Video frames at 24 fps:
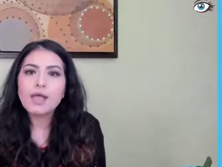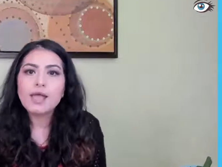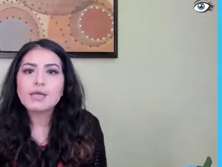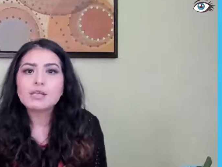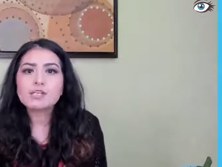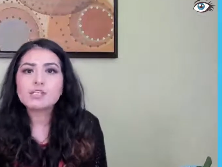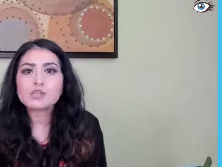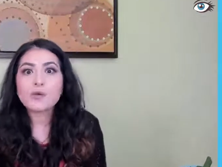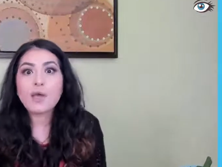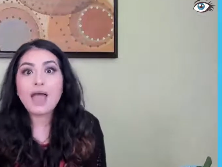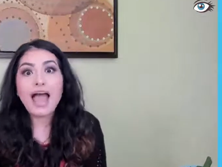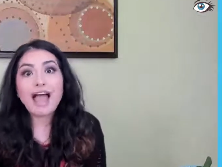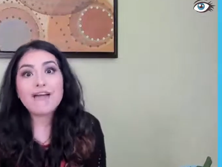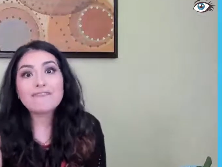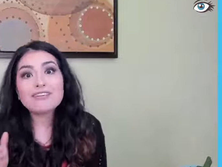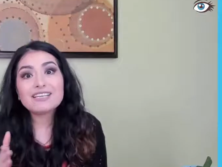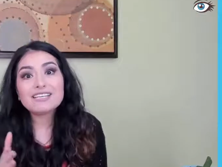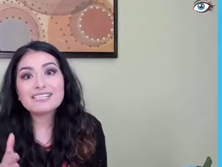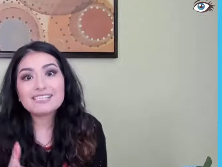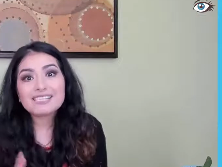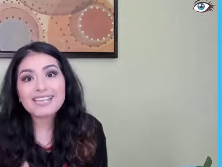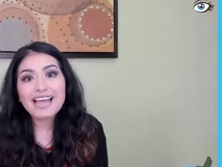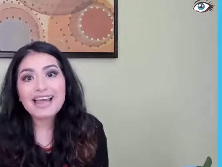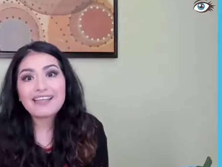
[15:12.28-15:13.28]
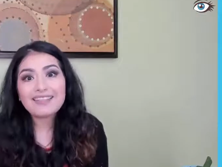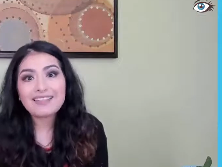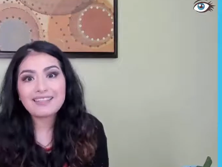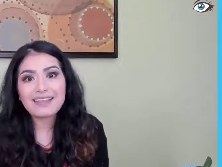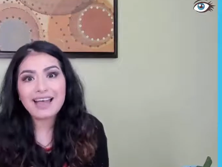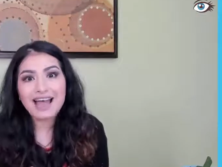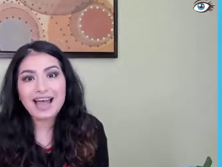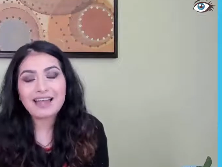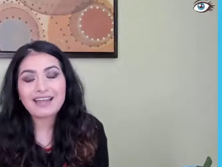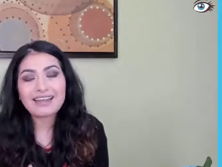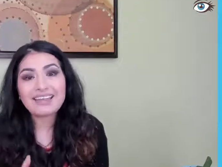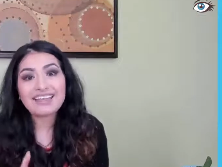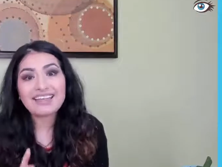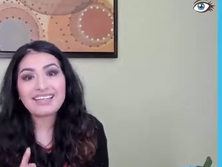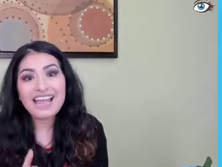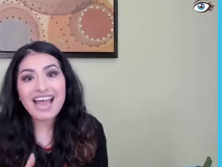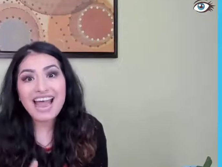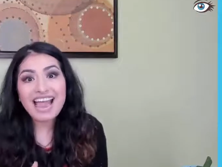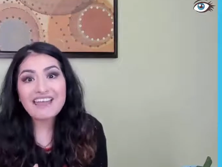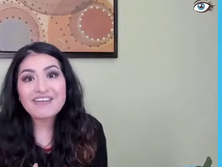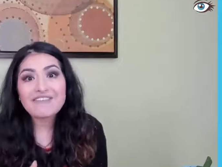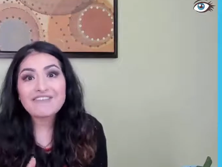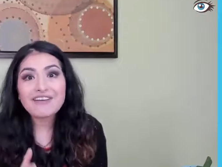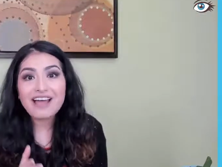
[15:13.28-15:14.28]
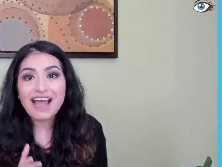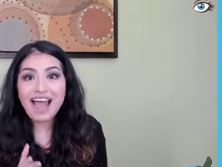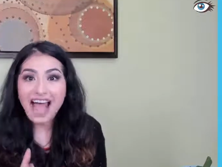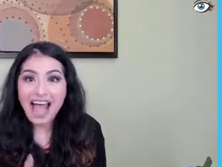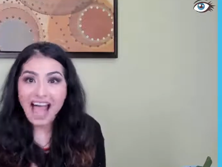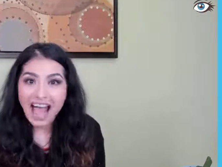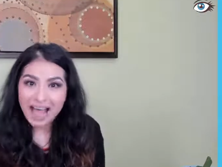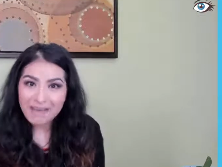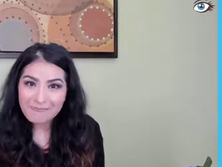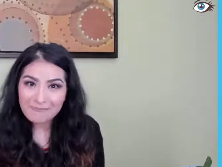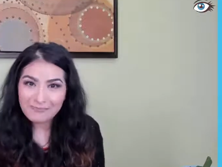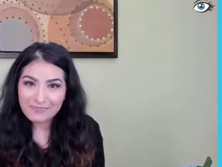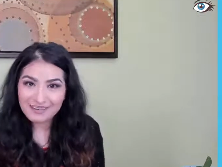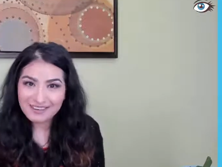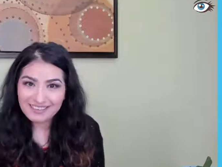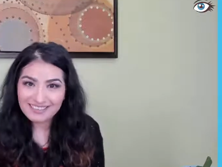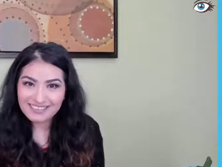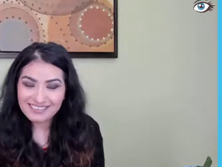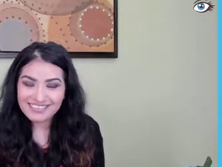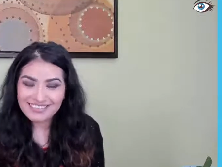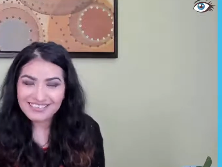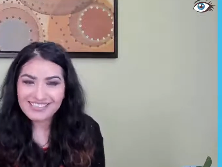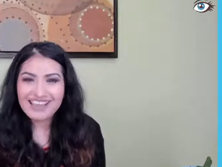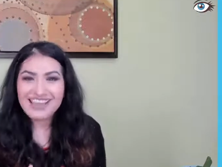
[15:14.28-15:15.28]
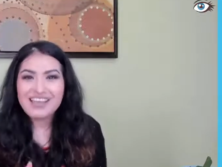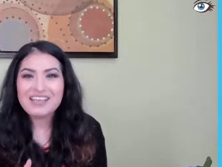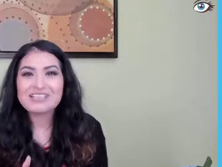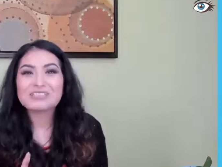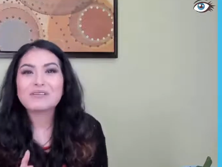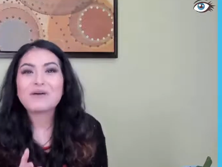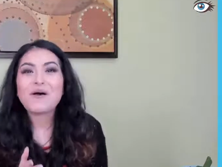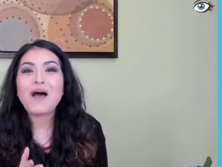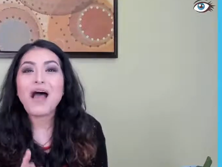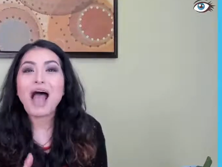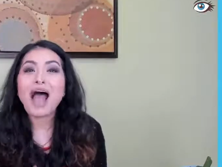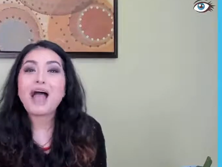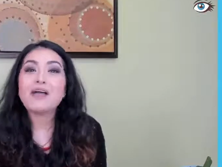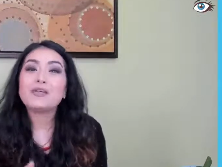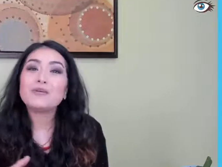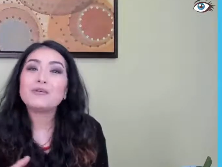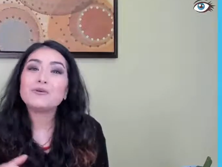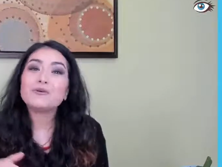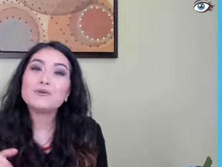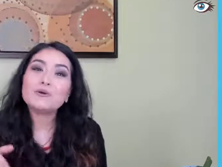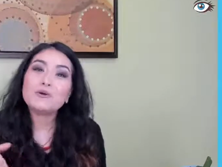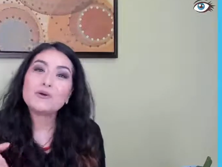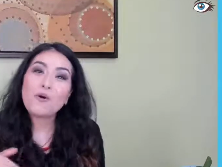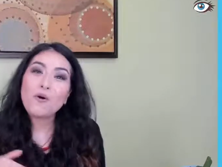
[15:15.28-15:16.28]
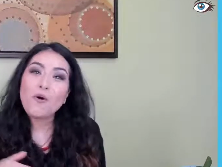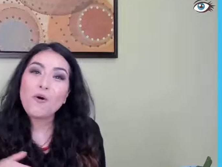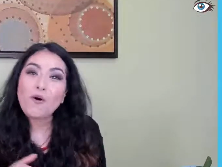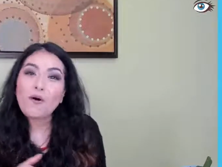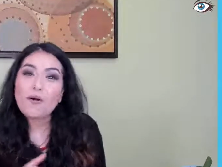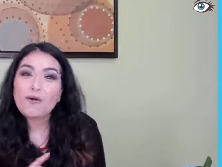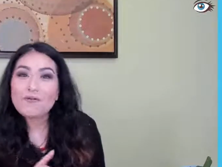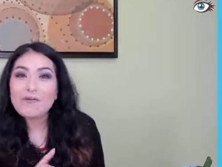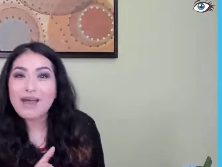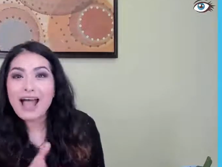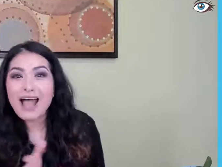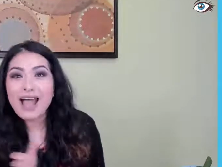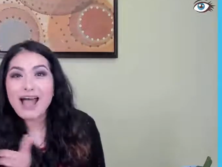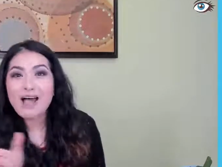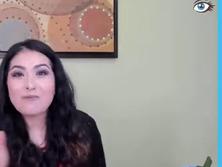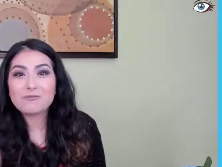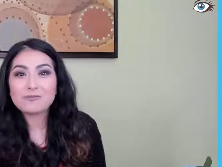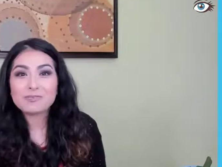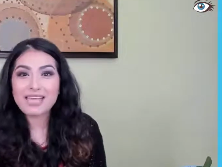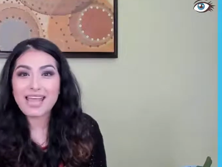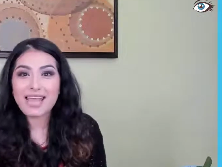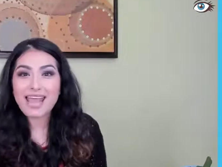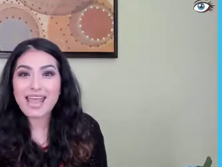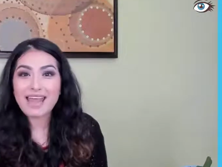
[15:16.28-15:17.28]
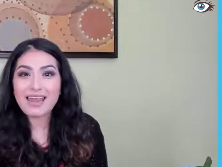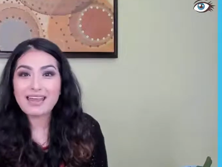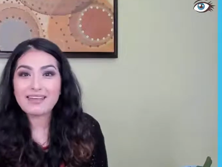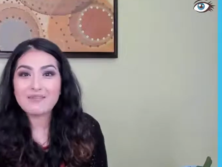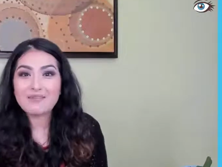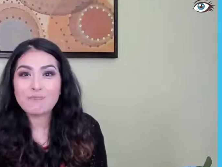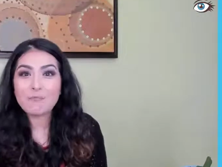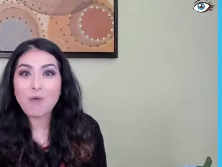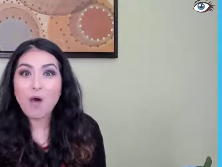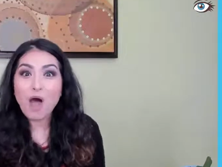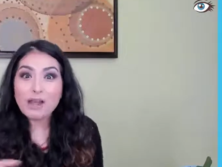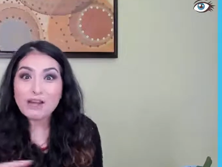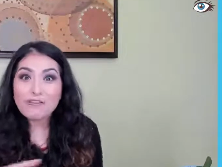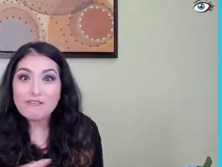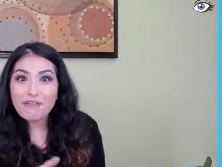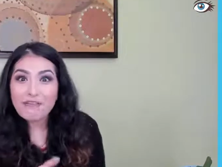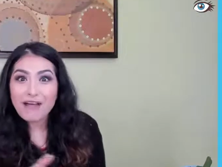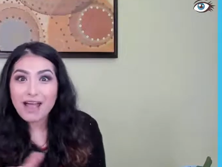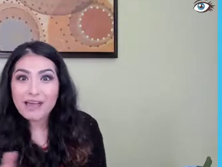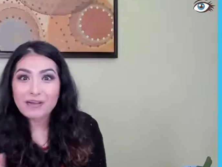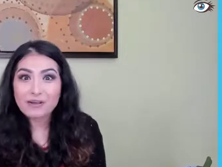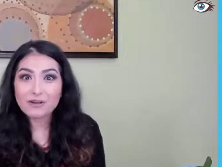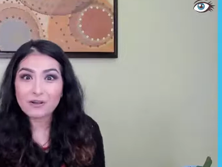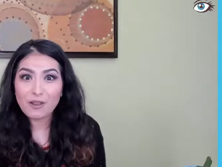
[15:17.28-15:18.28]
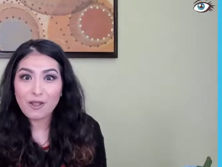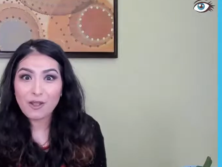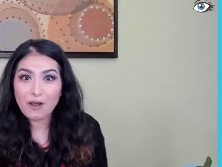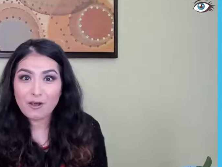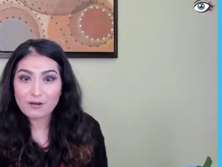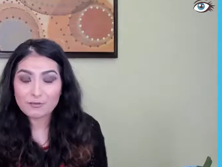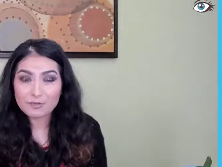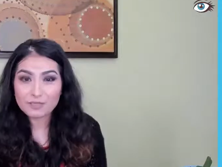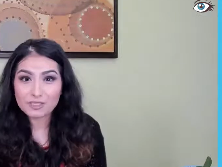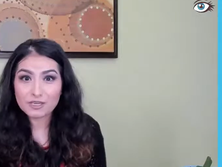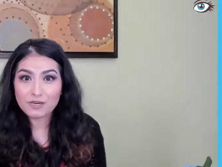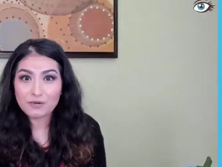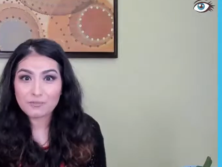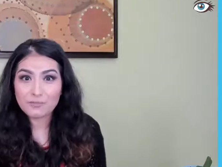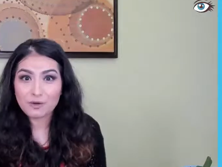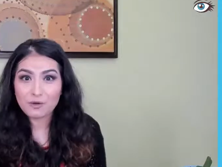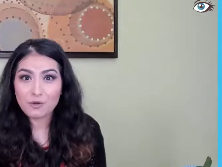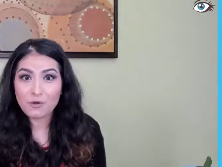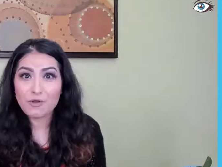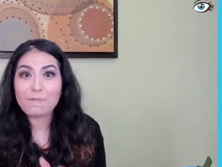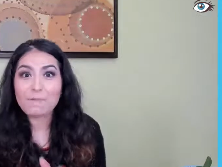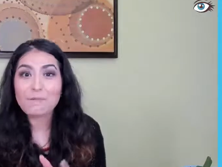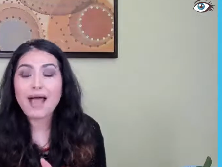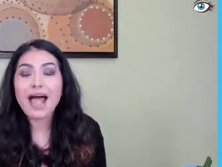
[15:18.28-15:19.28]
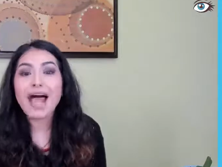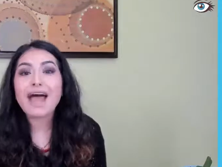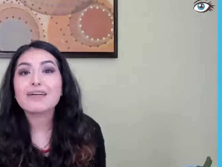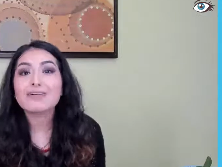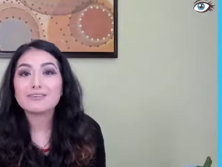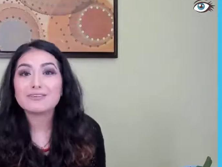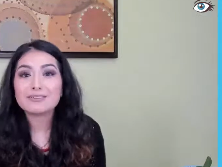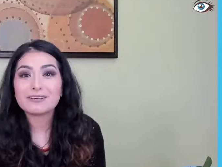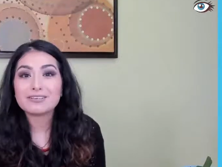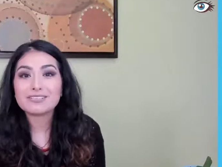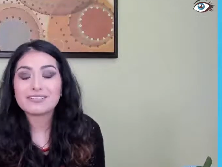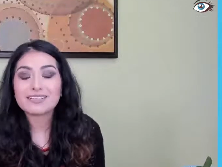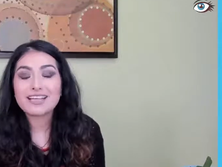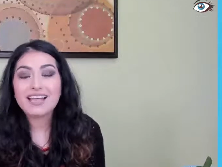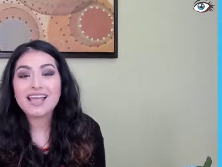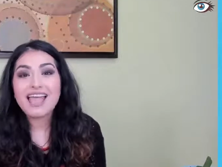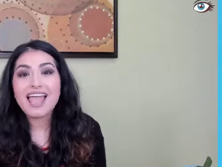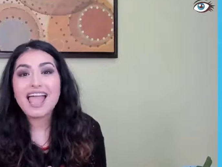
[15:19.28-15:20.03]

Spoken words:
So having said that, life happens. So how you go around and modify your long-term goal matters.